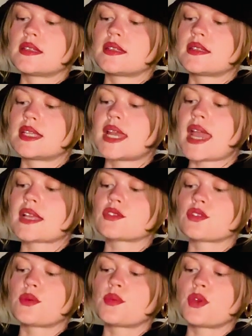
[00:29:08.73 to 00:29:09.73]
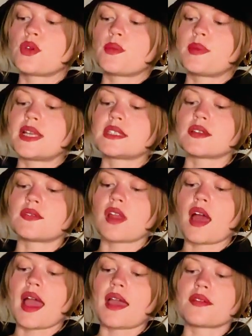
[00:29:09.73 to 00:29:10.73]
the nectar and pure bliss of
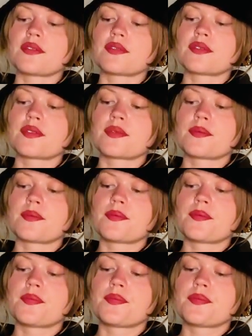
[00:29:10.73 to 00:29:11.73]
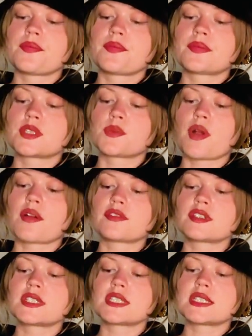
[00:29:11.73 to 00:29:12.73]
life. To brother
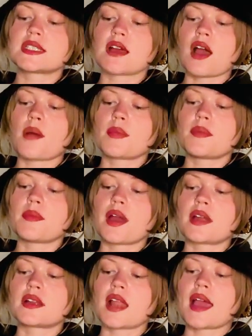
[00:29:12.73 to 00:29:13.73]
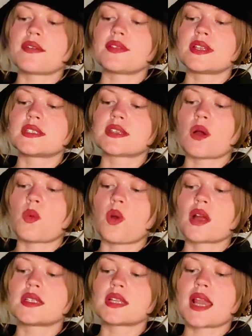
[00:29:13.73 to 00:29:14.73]
and sister Hummingbird, life is a
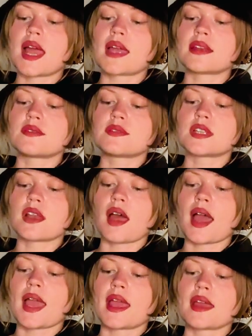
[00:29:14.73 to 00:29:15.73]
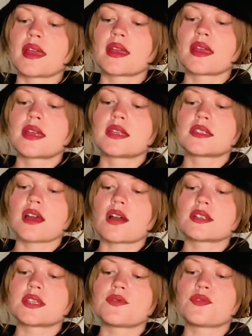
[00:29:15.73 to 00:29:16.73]
wonderland of delight,
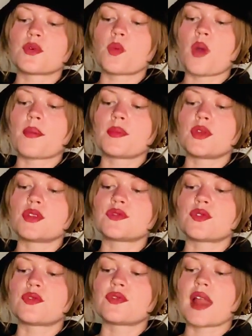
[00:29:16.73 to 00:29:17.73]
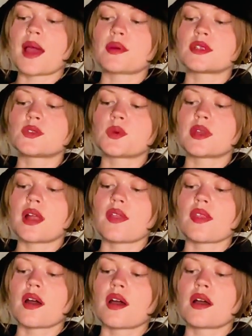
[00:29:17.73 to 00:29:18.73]
darting from one beautiful flower to
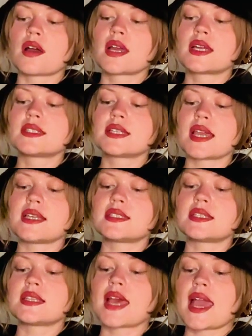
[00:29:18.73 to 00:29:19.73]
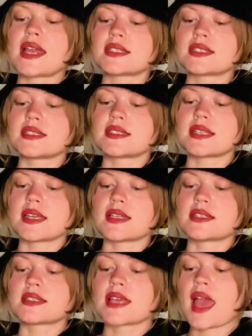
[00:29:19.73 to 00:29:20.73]
another, tasting the
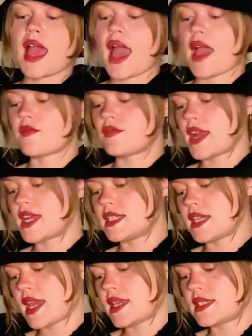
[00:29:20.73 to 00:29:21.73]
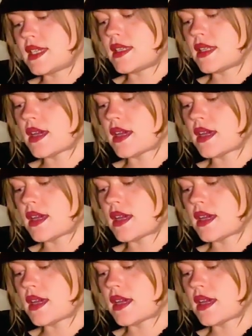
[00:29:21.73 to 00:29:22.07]
essences and radiating the